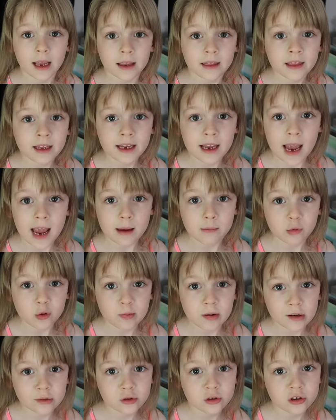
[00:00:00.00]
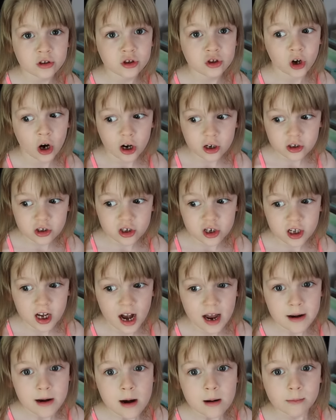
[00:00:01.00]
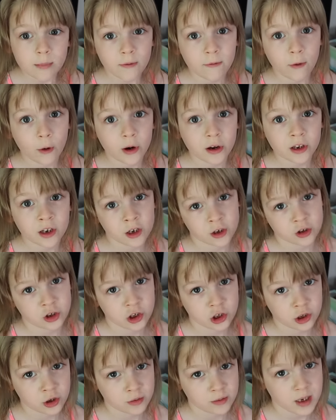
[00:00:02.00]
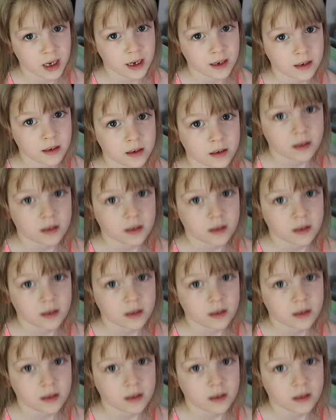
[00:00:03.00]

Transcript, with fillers: In the game, you're supposed to charge the gun before you can shoot it.